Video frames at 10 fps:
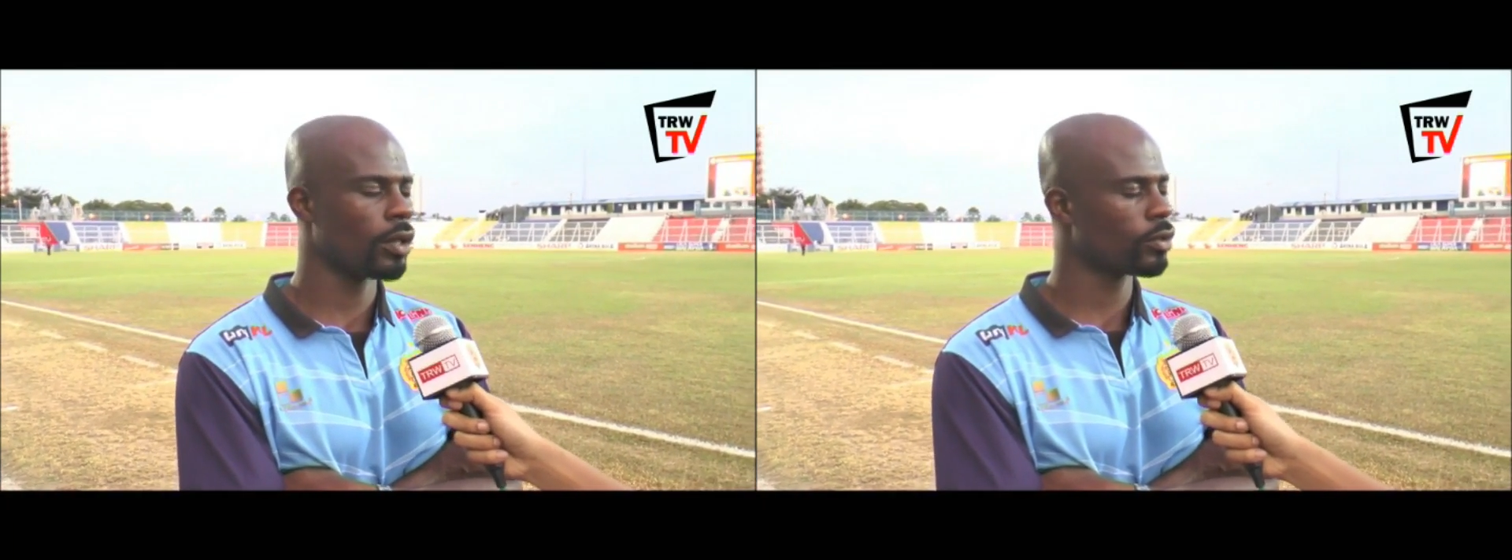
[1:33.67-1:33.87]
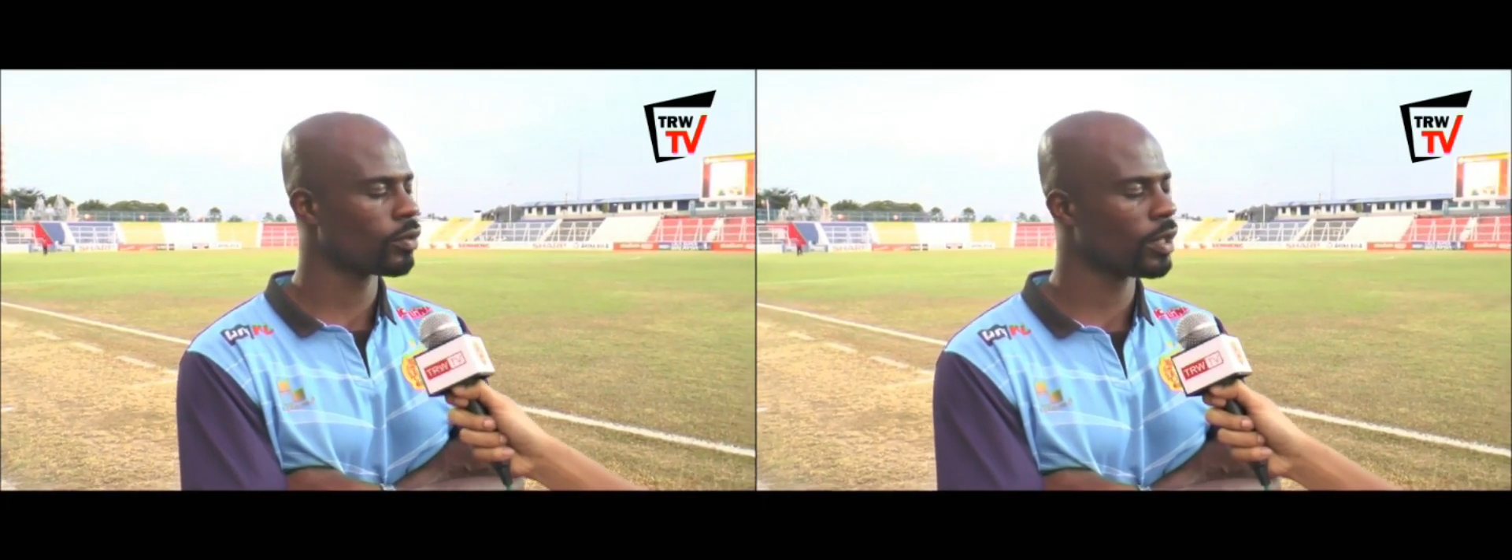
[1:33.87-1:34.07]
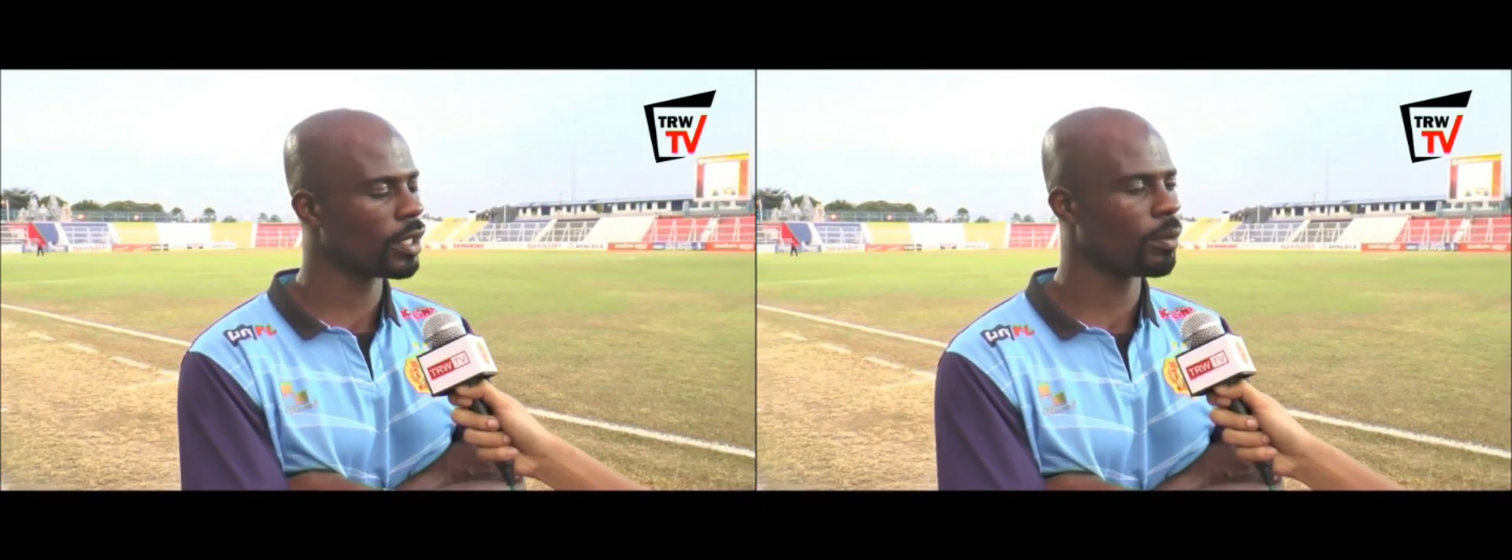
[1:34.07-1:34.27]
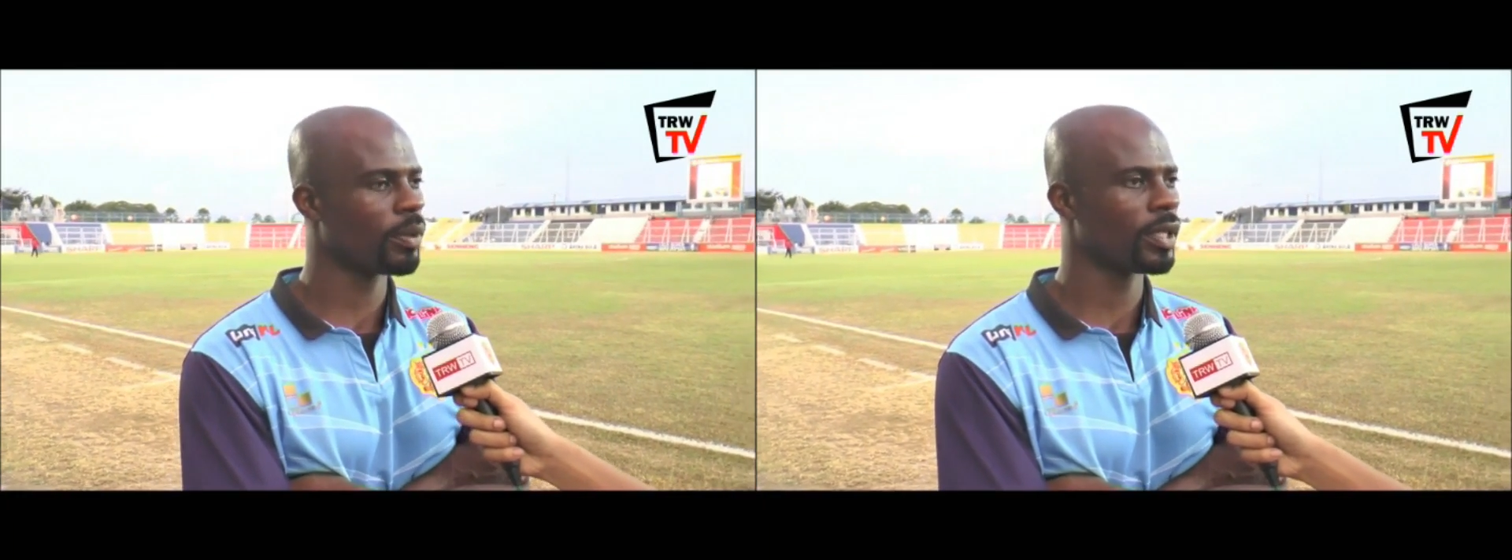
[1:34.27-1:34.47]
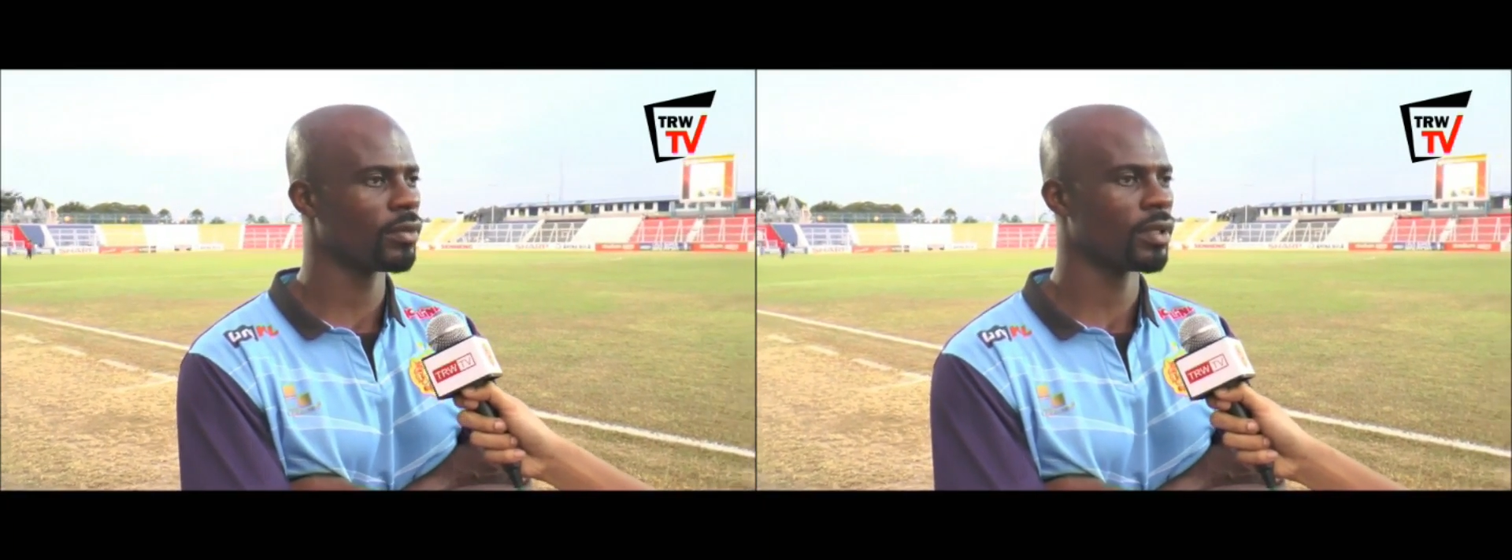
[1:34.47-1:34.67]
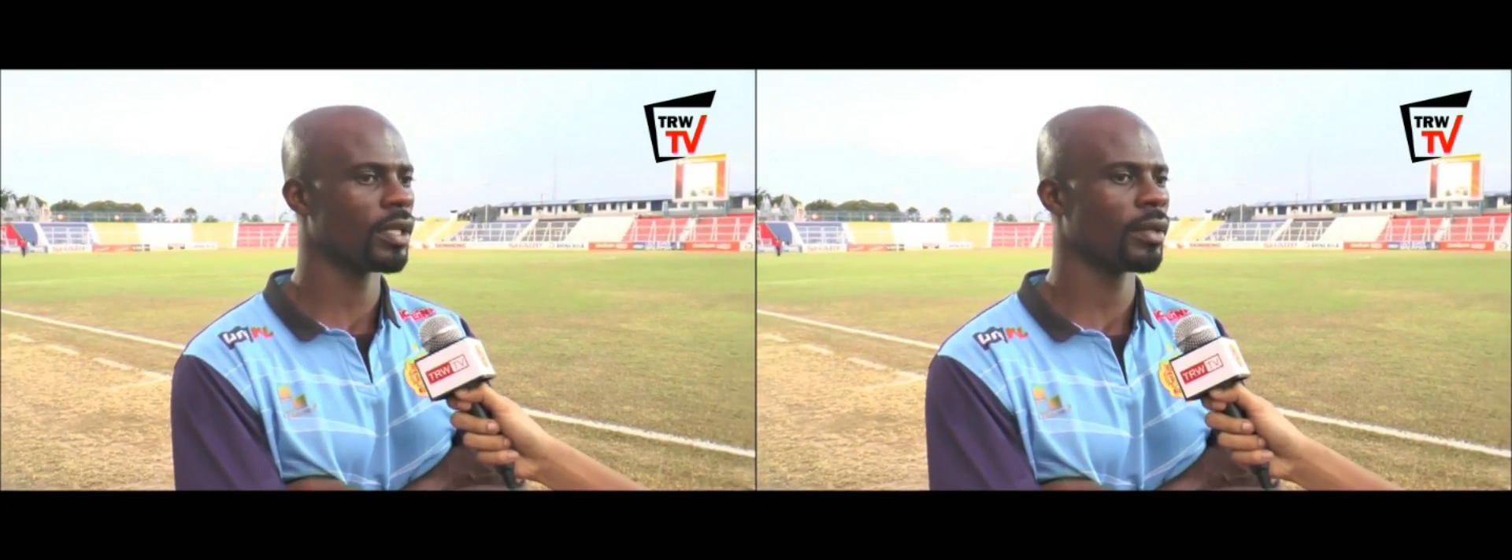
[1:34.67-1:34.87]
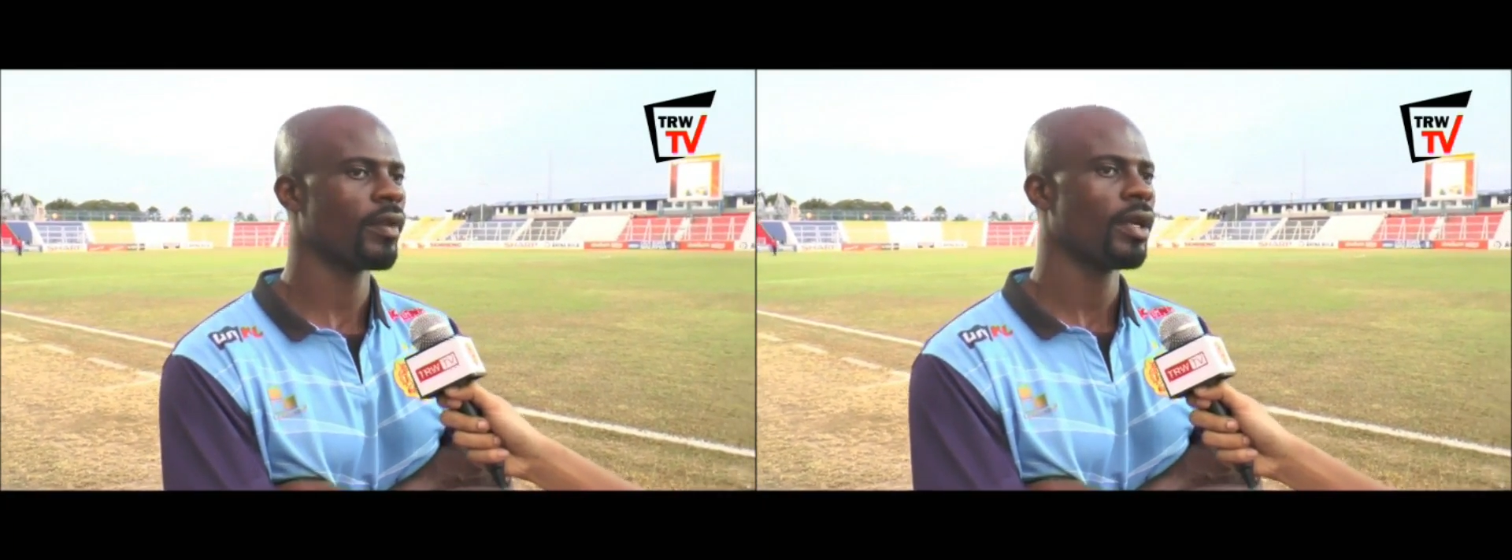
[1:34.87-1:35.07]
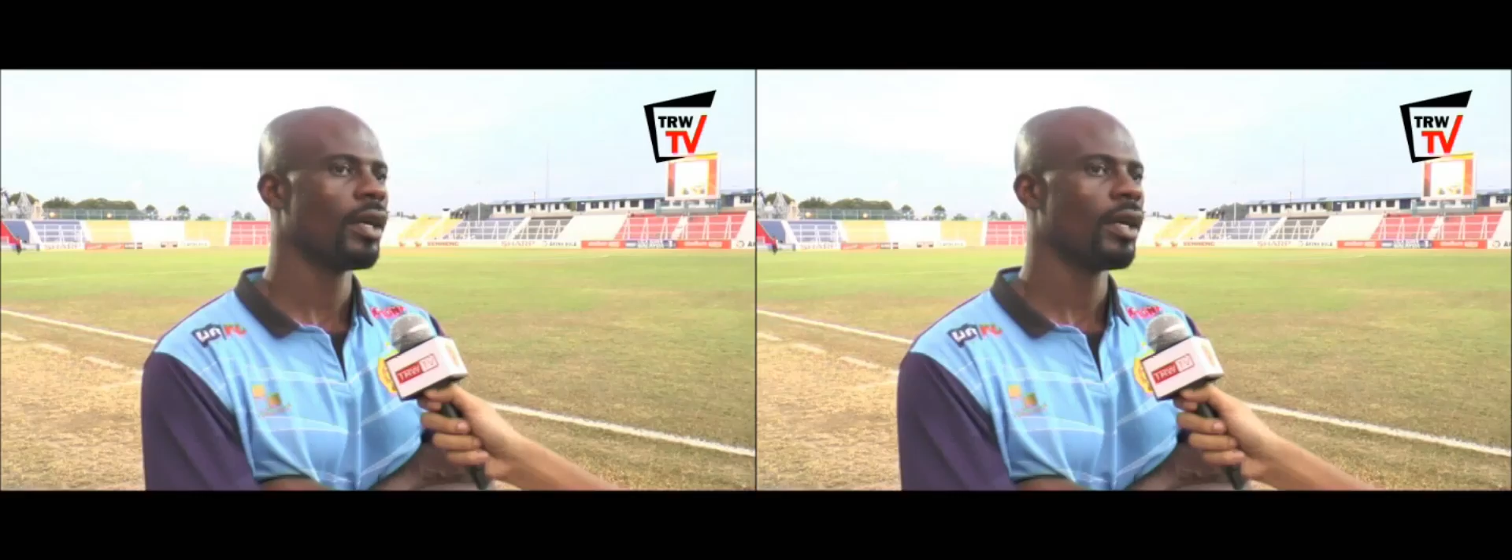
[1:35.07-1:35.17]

I was really pleased with him.